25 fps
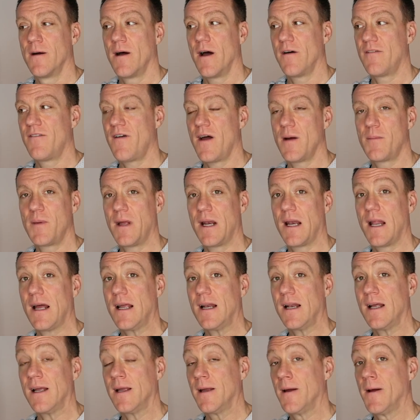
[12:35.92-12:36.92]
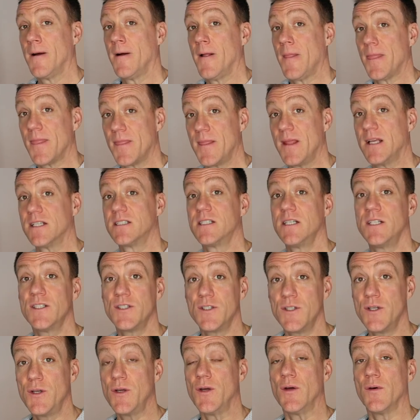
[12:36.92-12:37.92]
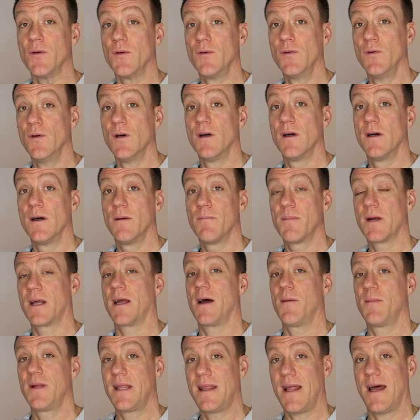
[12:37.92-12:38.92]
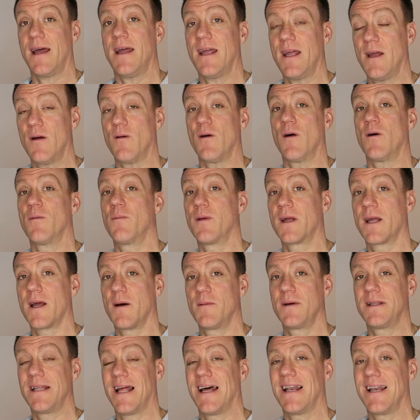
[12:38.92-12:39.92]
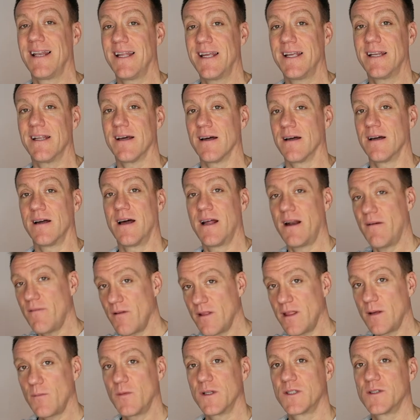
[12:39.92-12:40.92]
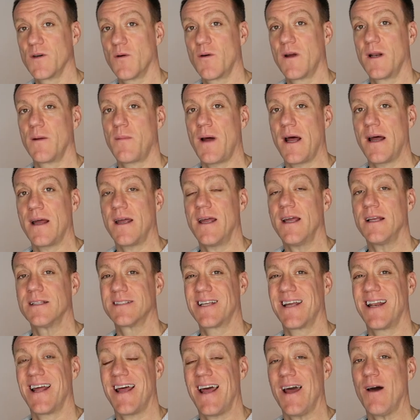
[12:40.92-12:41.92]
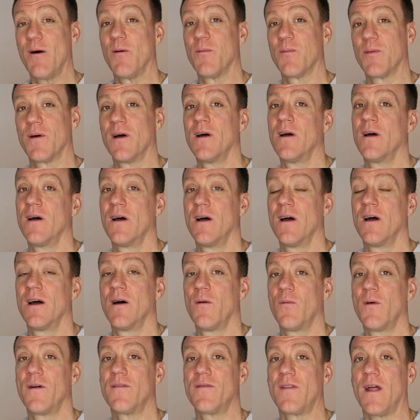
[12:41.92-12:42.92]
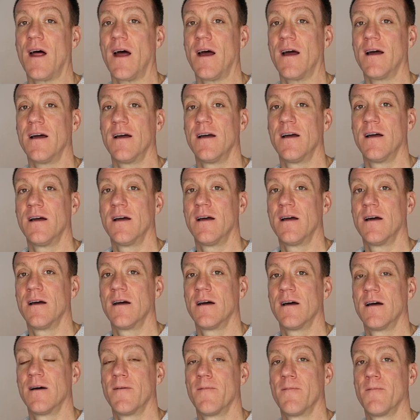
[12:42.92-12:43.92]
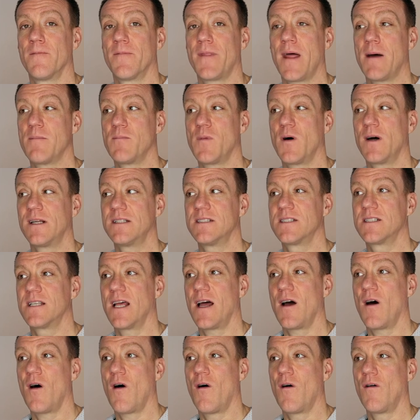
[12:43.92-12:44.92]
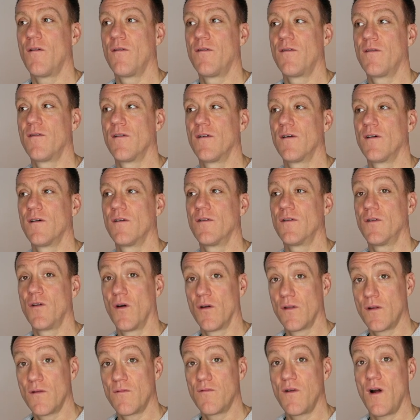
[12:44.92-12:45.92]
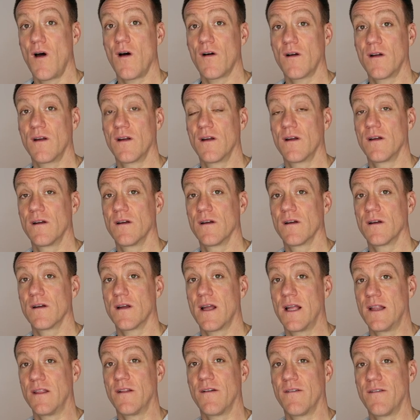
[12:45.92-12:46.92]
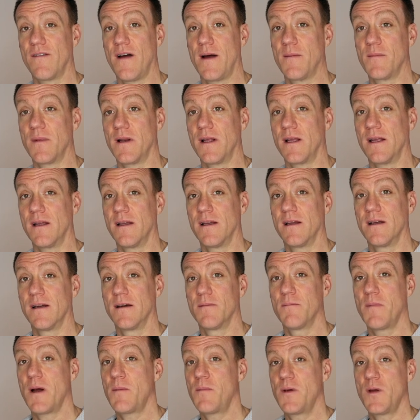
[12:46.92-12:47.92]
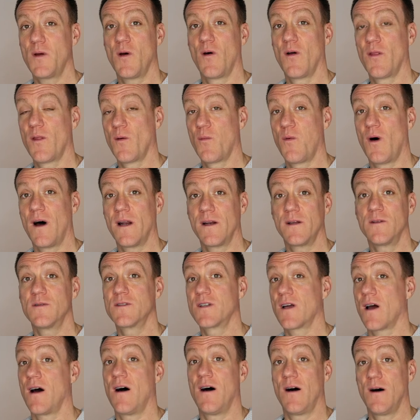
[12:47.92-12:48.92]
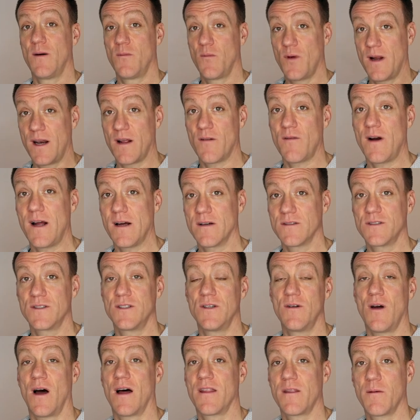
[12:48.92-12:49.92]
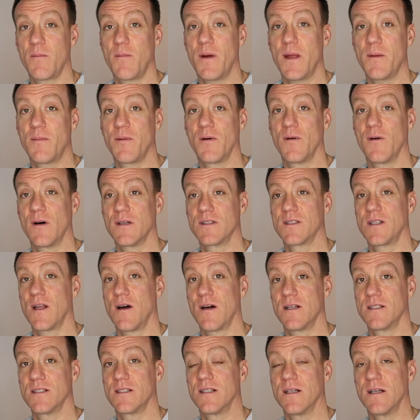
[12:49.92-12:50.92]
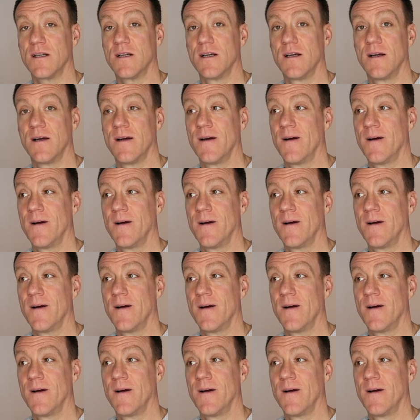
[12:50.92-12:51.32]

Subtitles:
a fair bit lately. This is you becoming that hero, becoming that leader. And everything we're talking about here is going to help with that mindset of you're the rock in the family. Maybe you're the one who's calm when around you other people are starting to